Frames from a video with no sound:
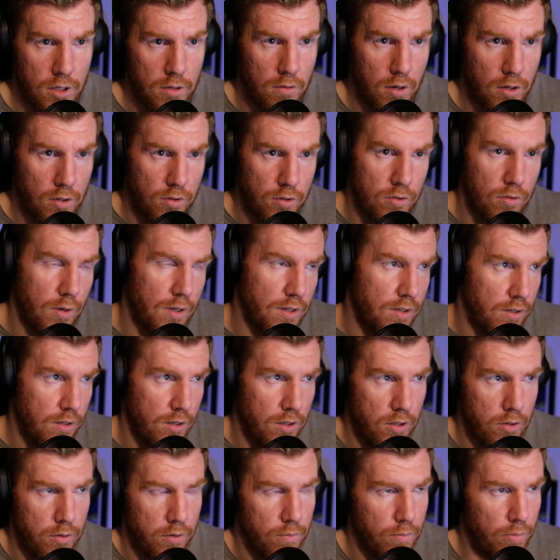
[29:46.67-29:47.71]
on Twitter,
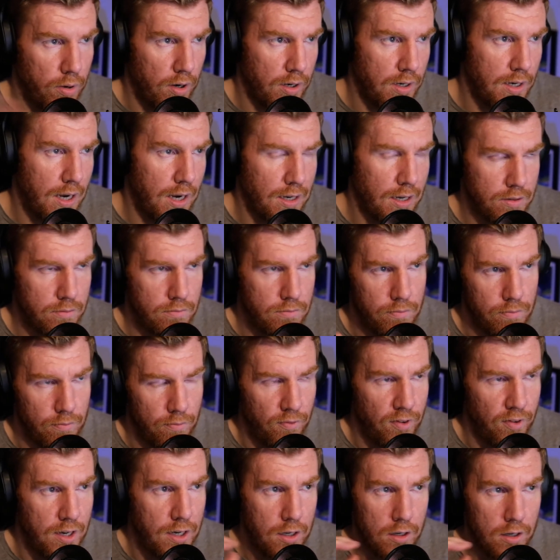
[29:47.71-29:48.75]
you're doing podcast
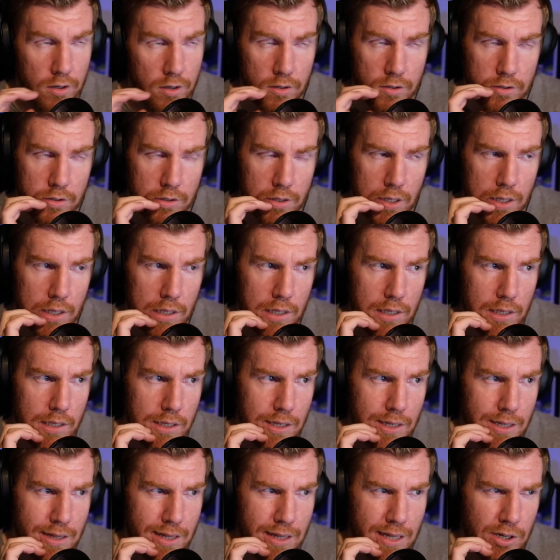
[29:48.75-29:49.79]
videos.
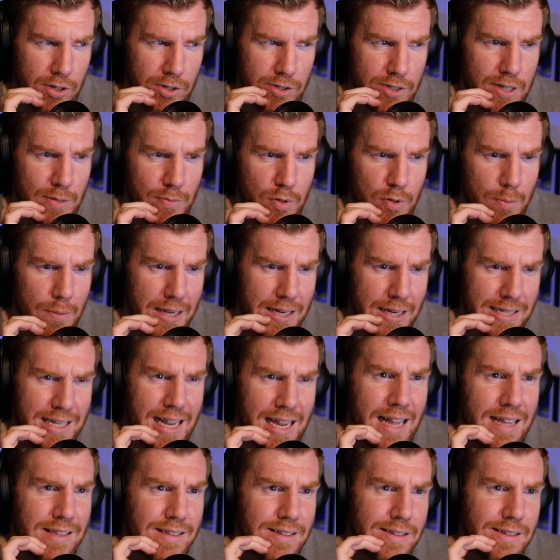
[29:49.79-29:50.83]
They don't seem to make
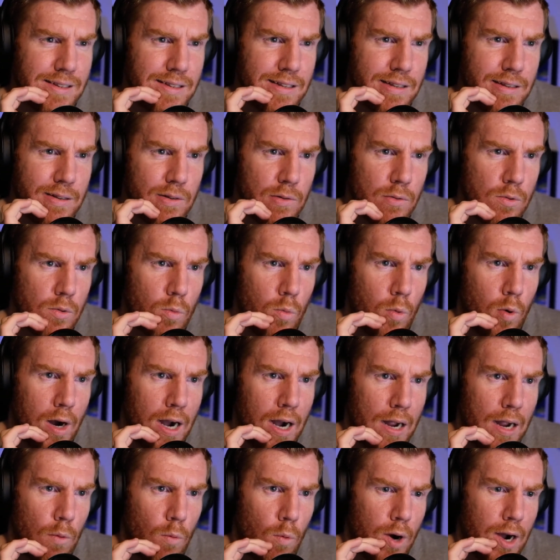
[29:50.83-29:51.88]
sense.
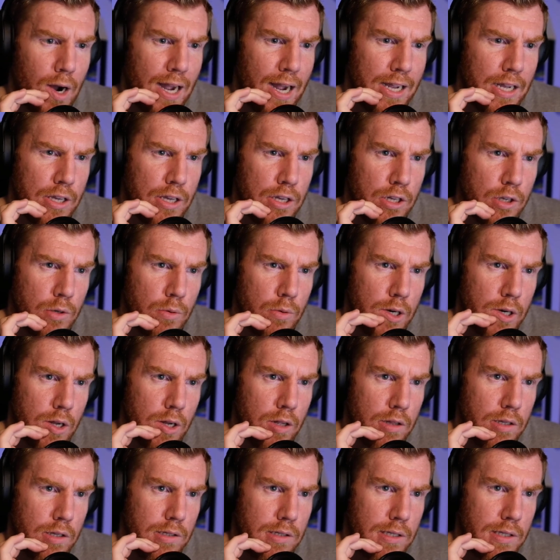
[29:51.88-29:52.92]
Why are you doing
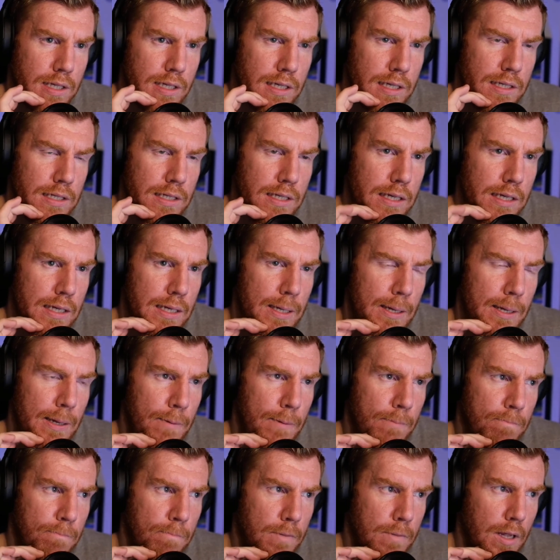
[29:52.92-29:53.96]
all those things?
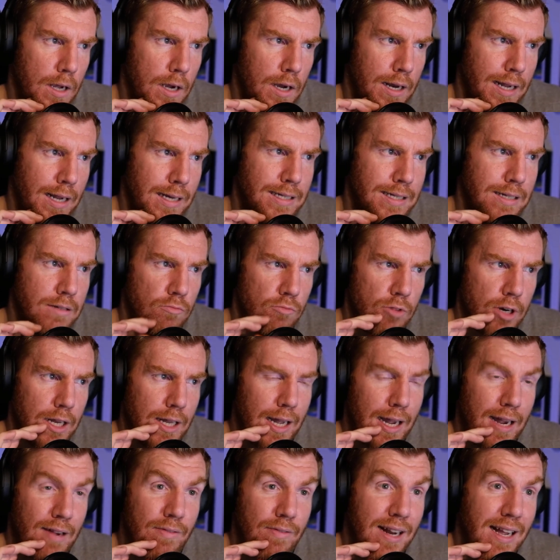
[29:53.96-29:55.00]
And I didn't really
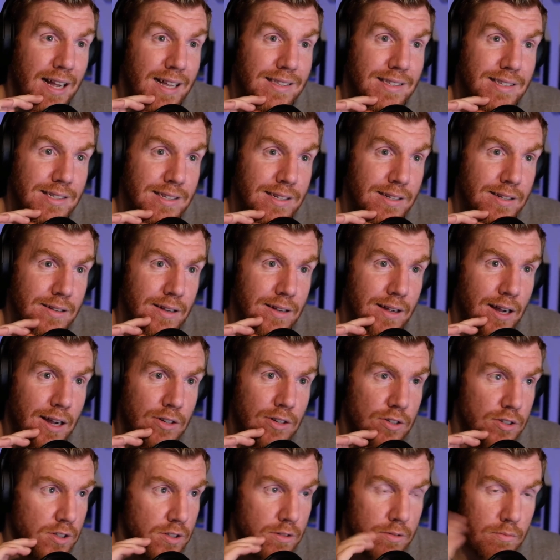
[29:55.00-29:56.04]
have an answer.
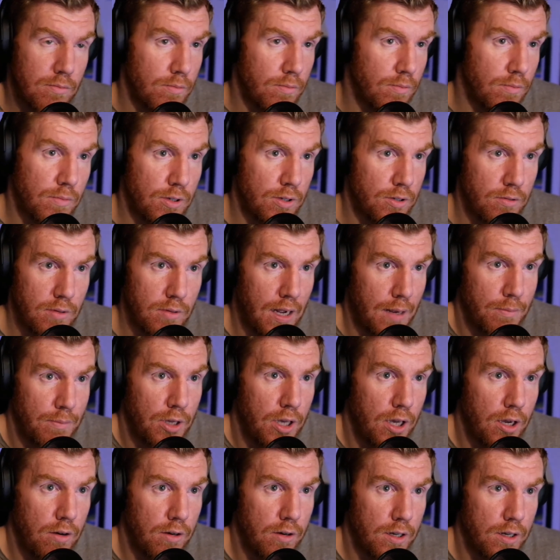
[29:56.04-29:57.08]
I'm
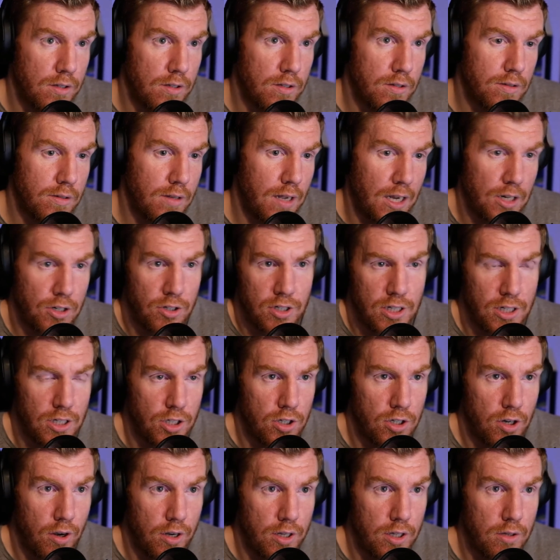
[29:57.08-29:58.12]
curious. I just
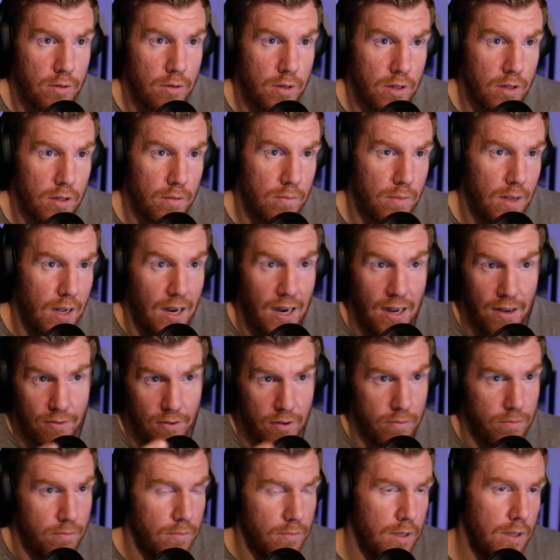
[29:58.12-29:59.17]
enjoy doing them. I have
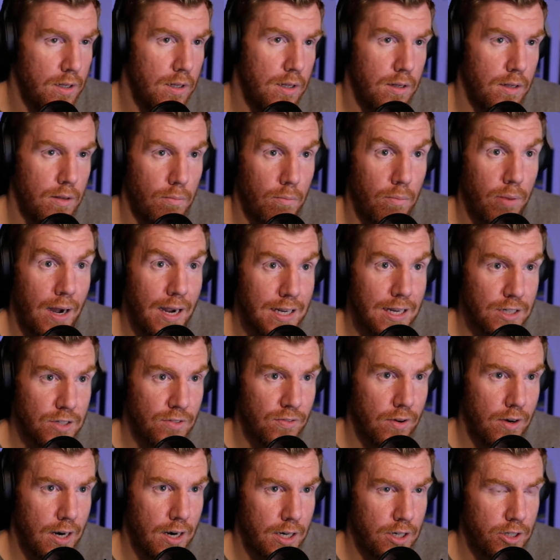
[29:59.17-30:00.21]
a bias
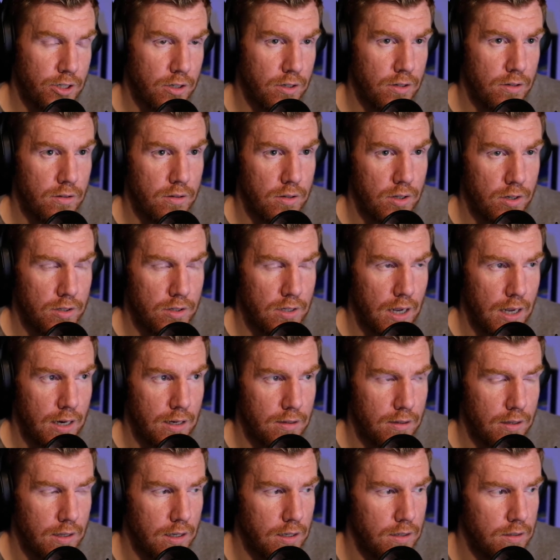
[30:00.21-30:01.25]
for action, those kind
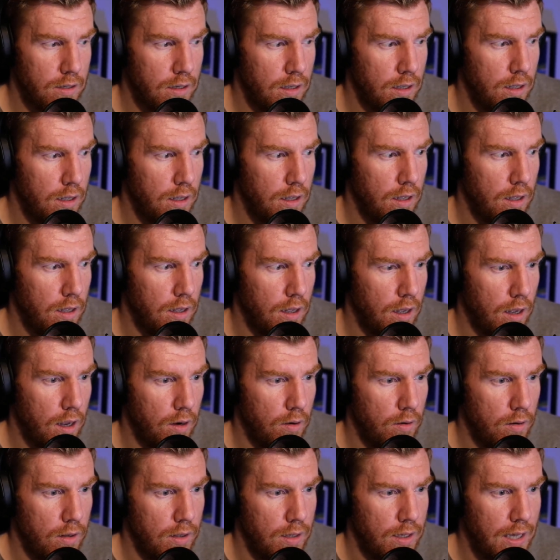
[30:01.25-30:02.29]
of things.
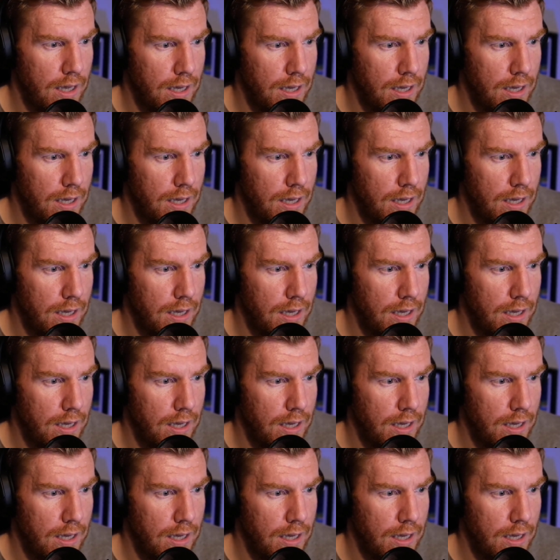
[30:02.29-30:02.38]
And he